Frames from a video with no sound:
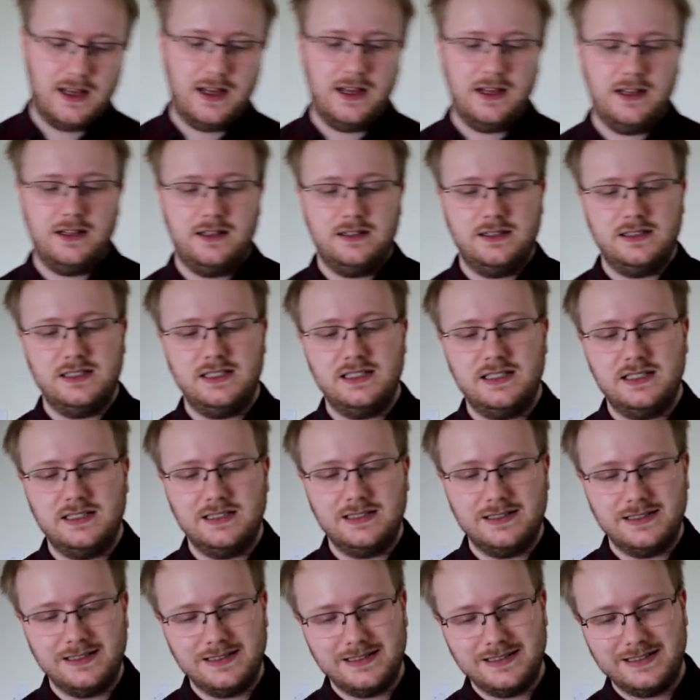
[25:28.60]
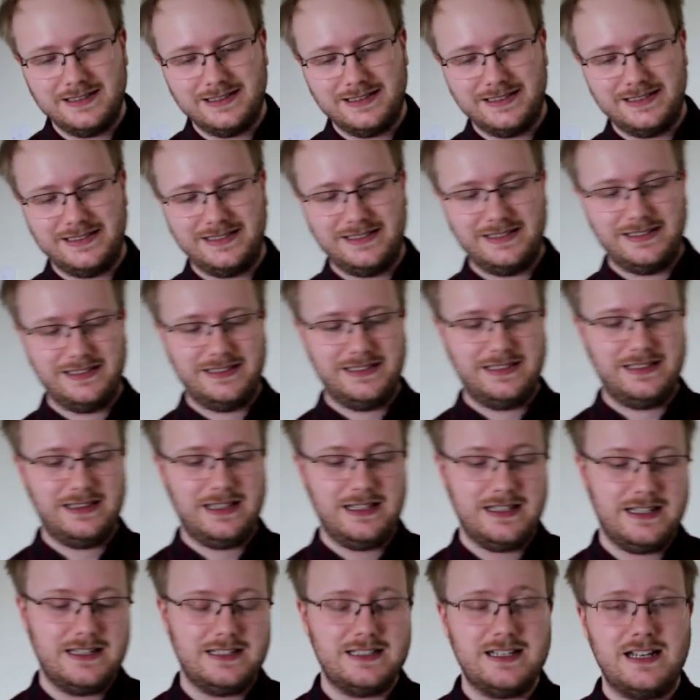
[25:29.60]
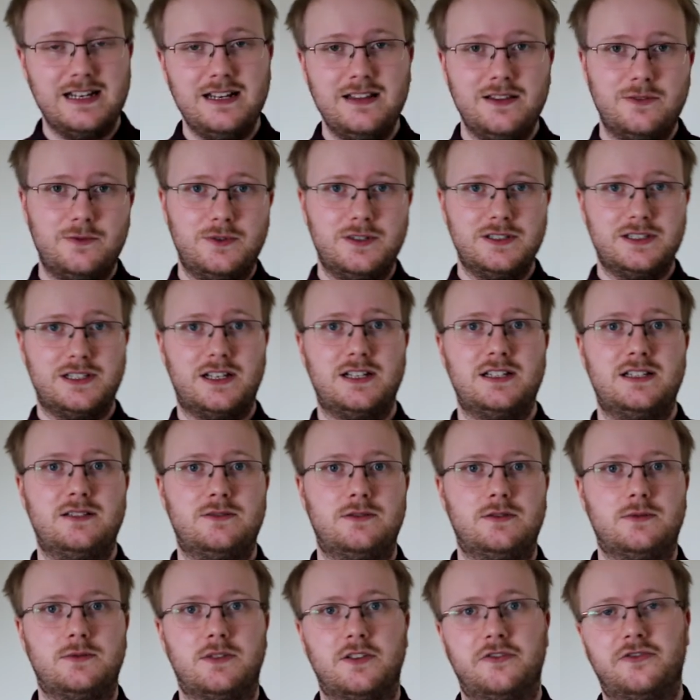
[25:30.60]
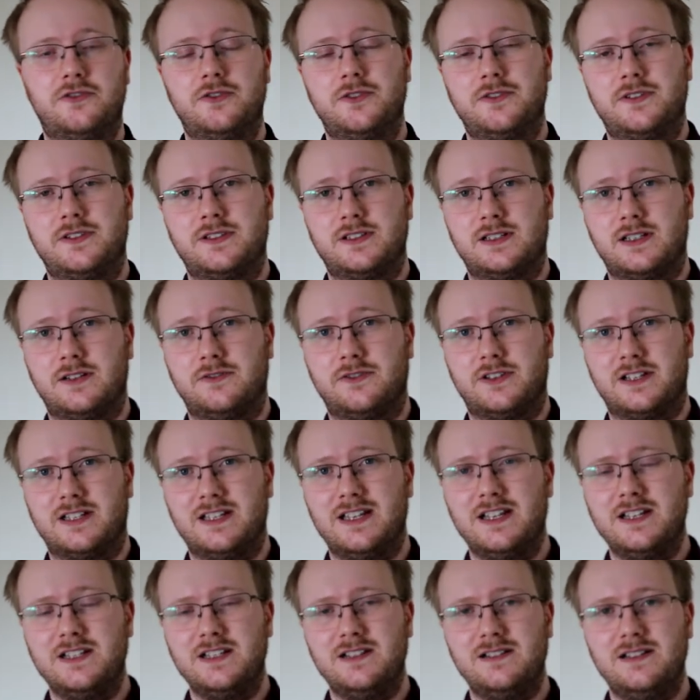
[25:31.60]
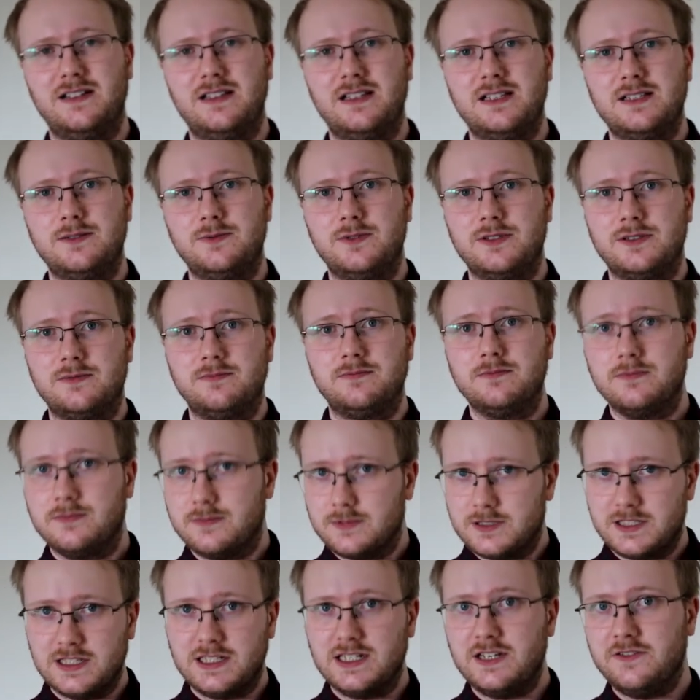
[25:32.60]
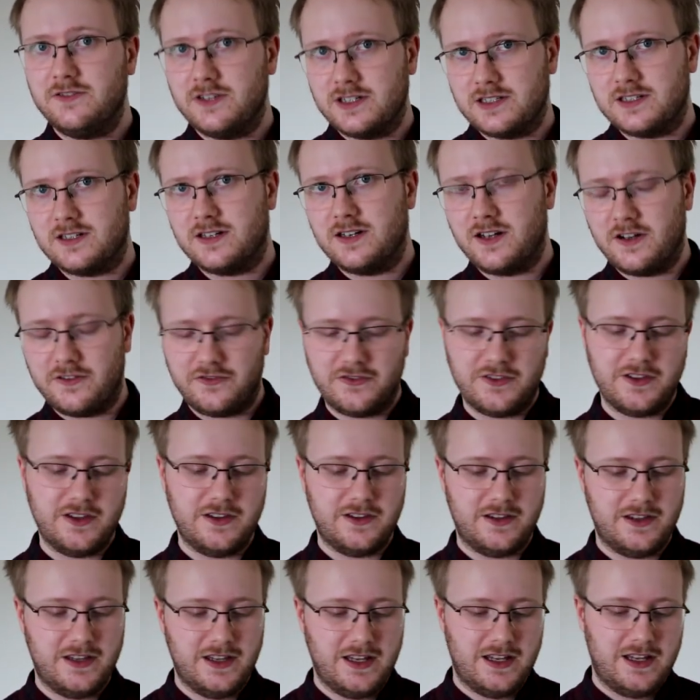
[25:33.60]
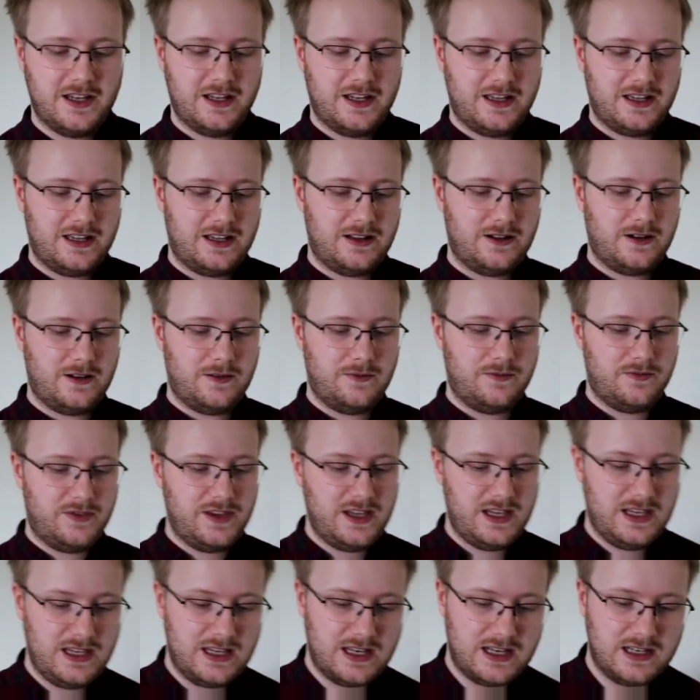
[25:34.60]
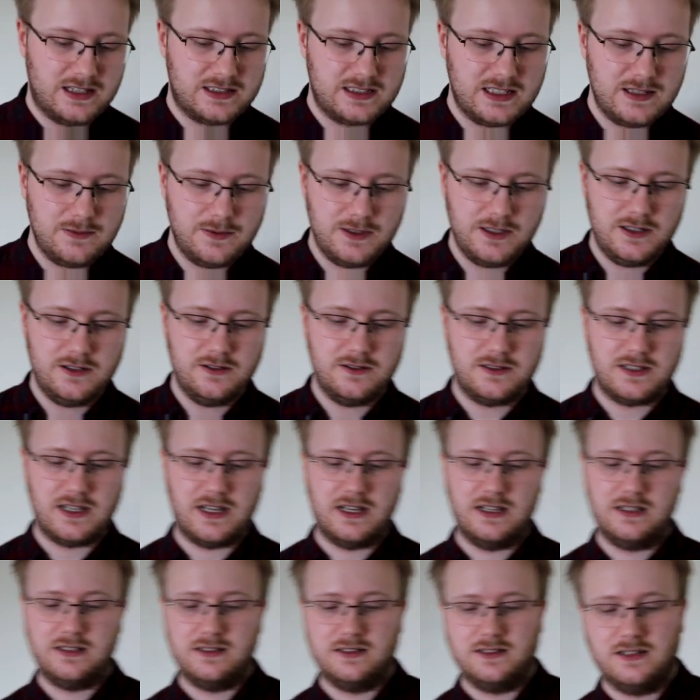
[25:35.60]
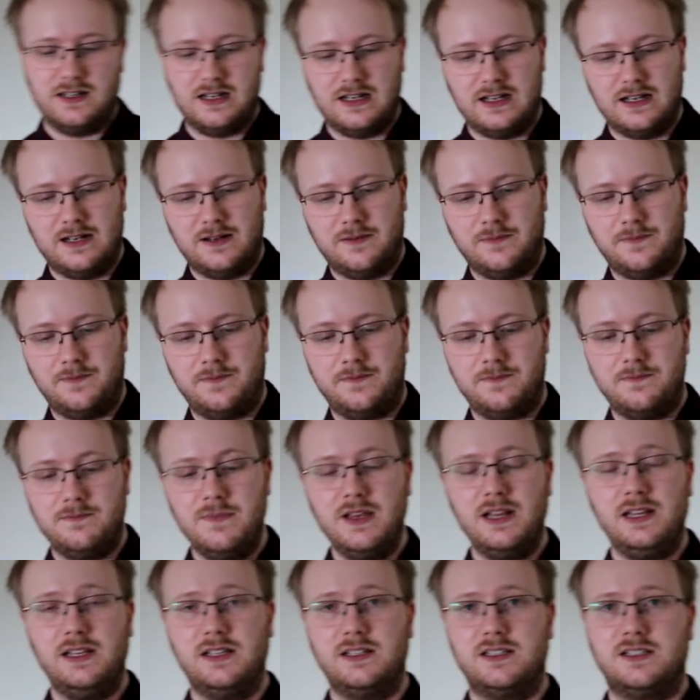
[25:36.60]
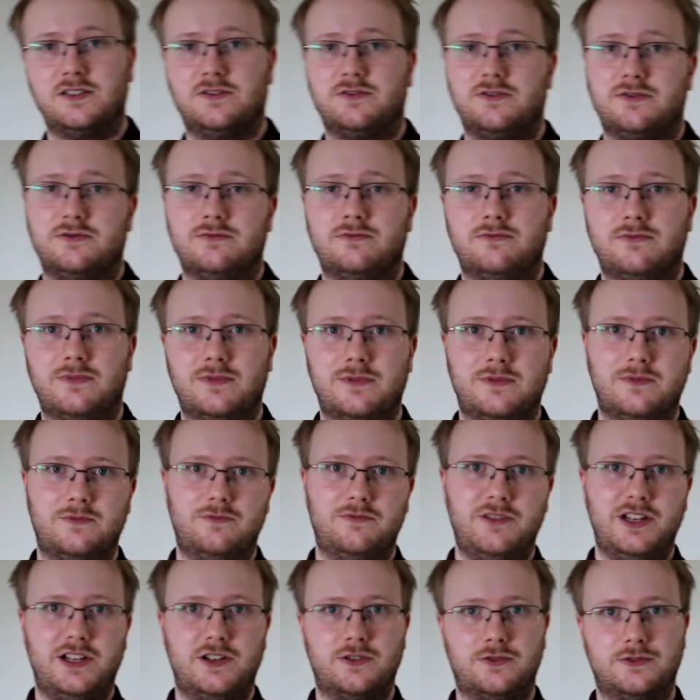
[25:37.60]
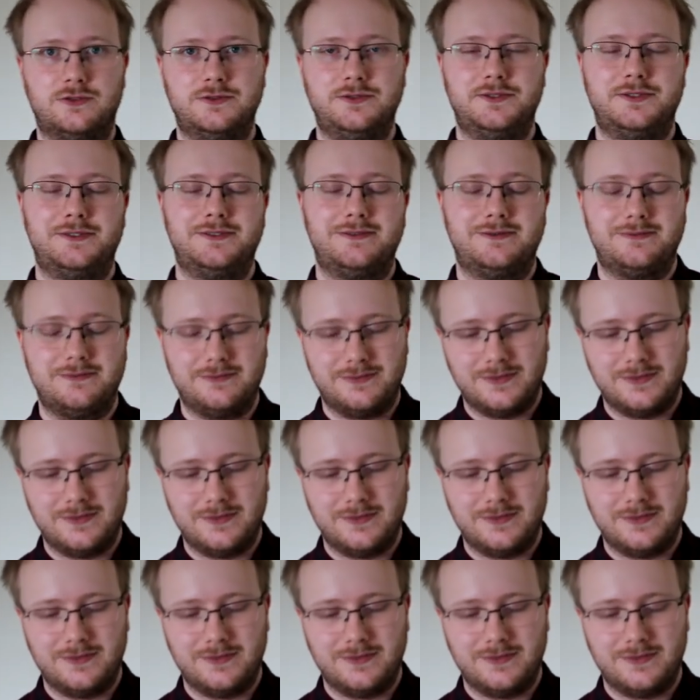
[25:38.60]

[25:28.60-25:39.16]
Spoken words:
like I said, in the worst cases of the fourth significant digit, and this was significant enough that the CPUs had millions of recalls.